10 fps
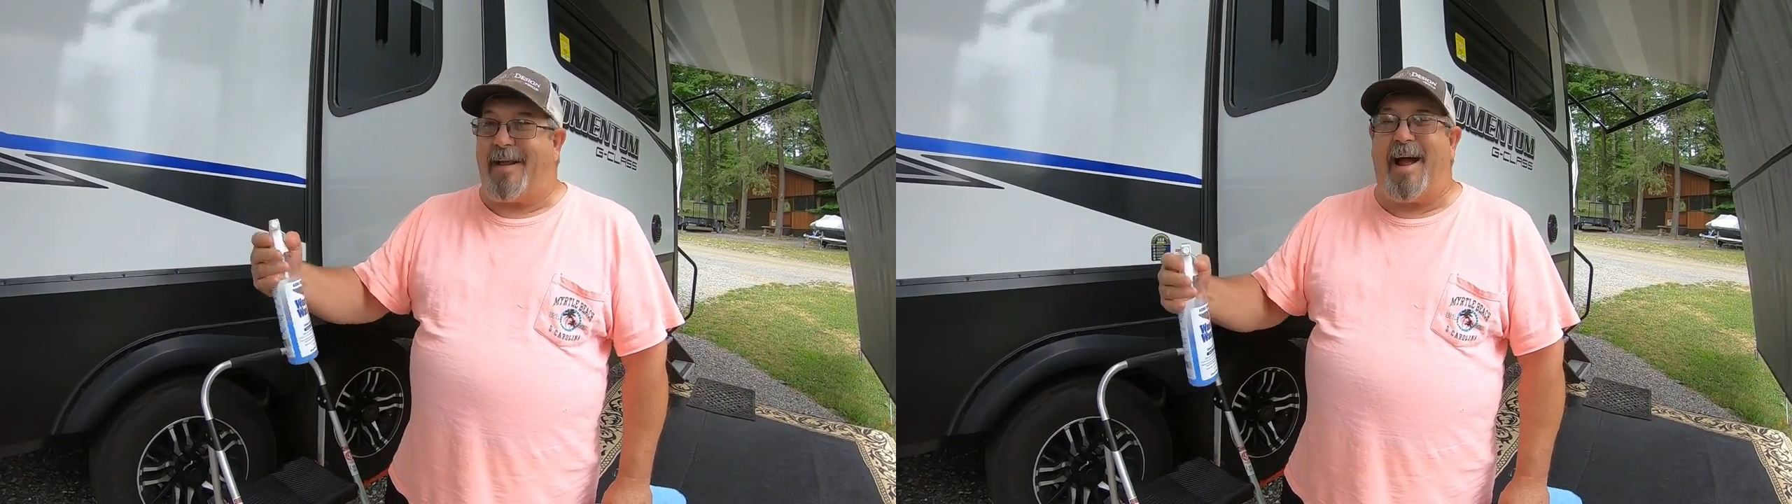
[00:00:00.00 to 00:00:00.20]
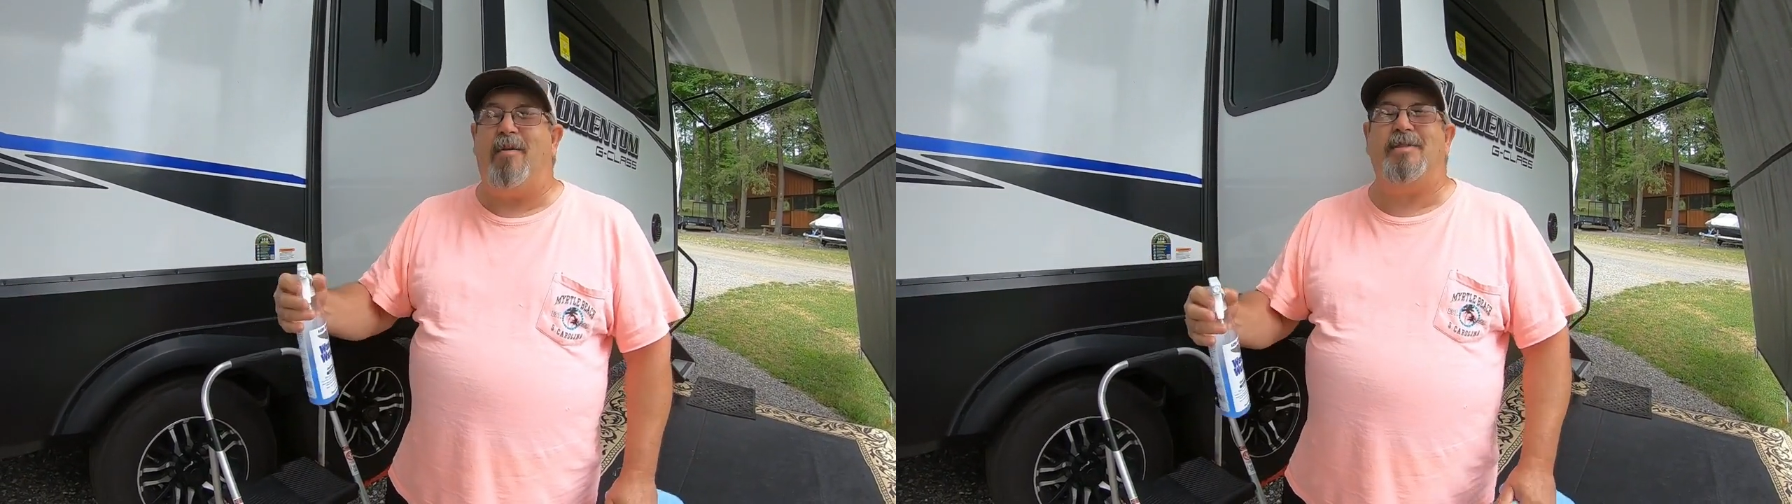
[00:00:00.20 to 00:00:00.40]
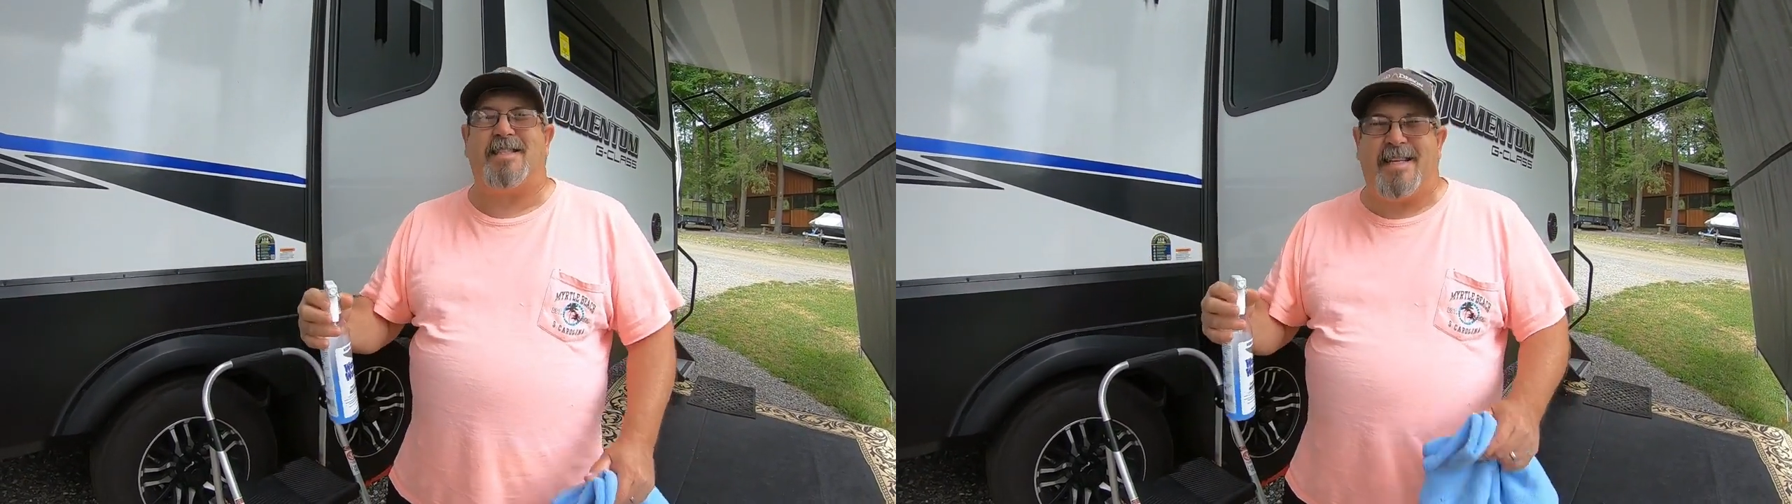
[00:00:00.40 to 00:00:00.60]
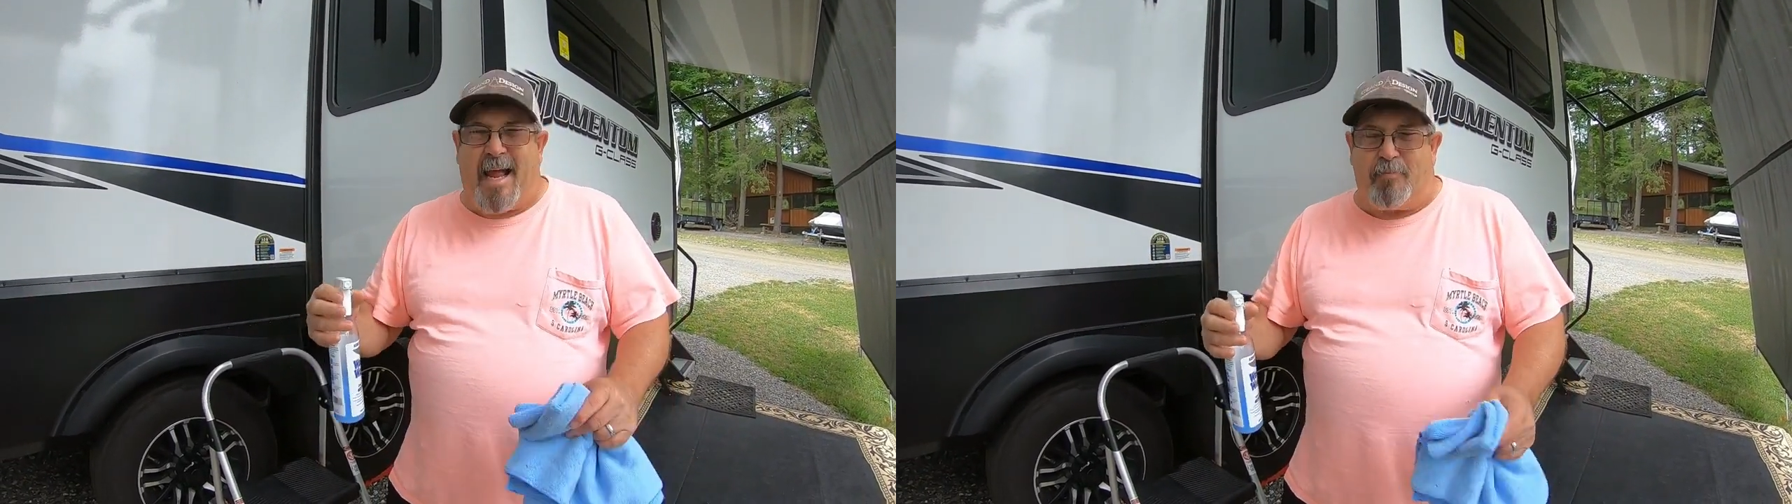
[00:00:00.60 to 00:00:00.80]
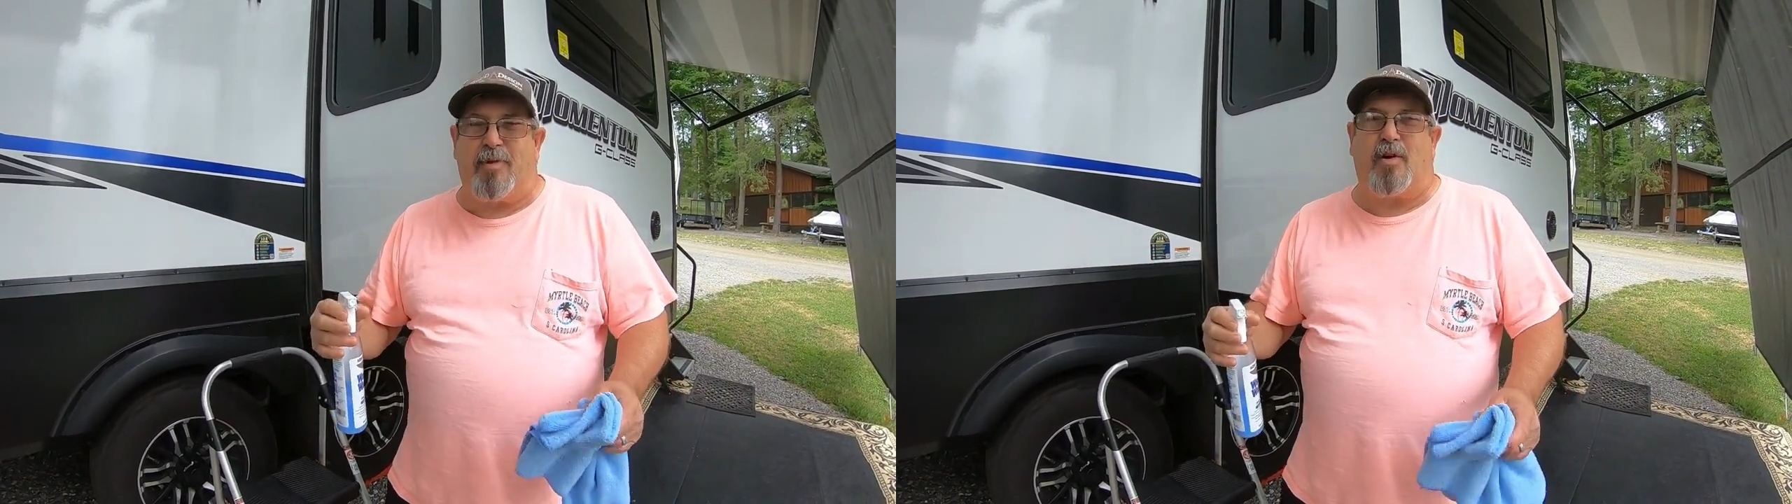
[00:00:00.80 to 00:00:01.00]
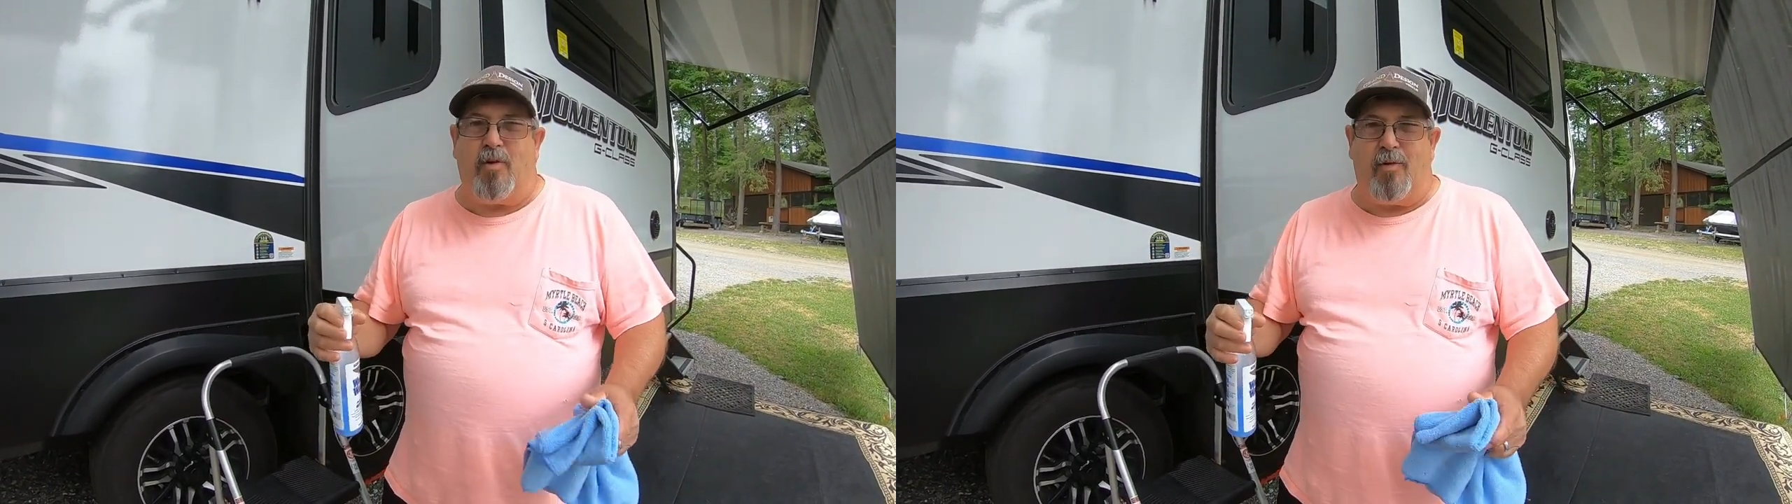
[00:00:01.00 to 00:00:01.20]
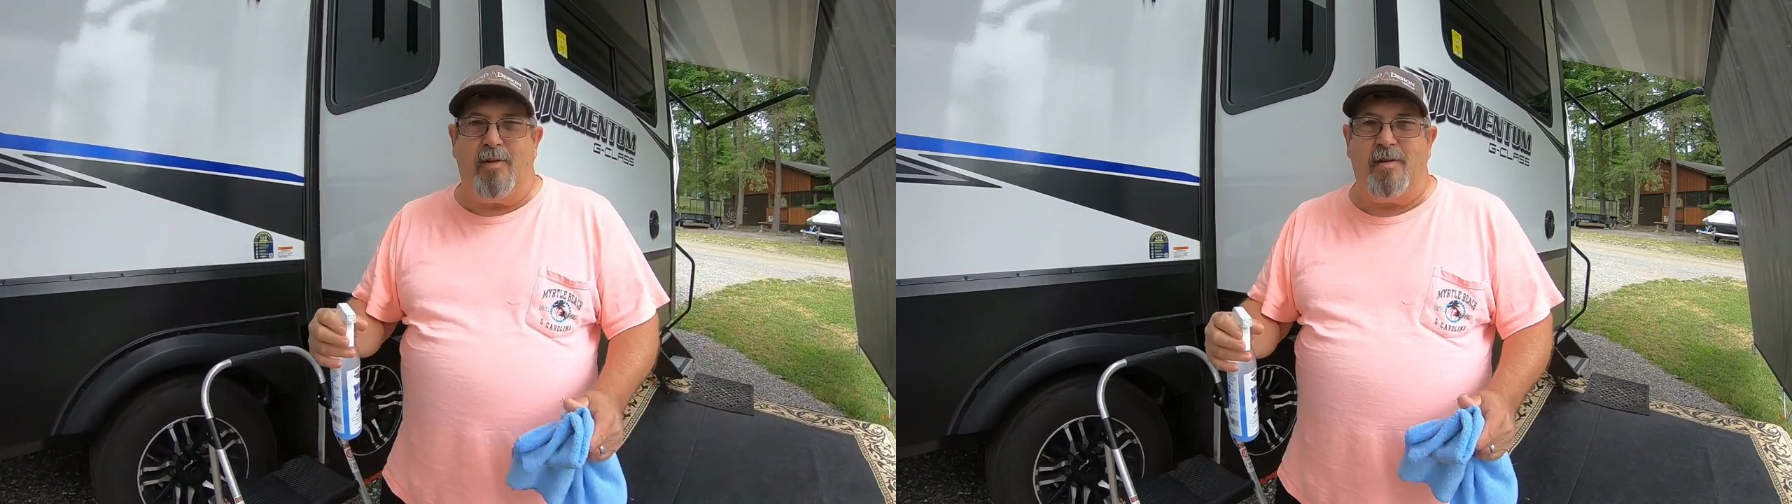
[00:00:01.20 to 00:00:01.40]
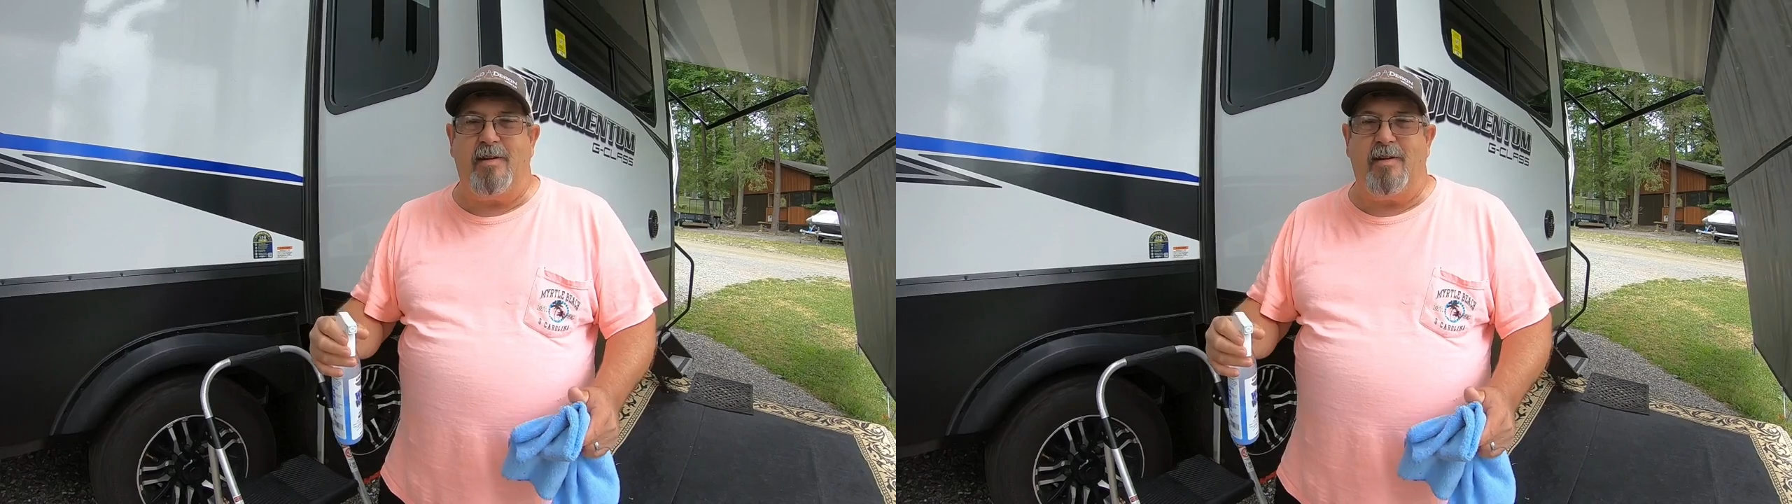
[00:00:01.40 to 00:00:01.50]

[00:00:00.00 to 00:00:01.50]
I was skeptical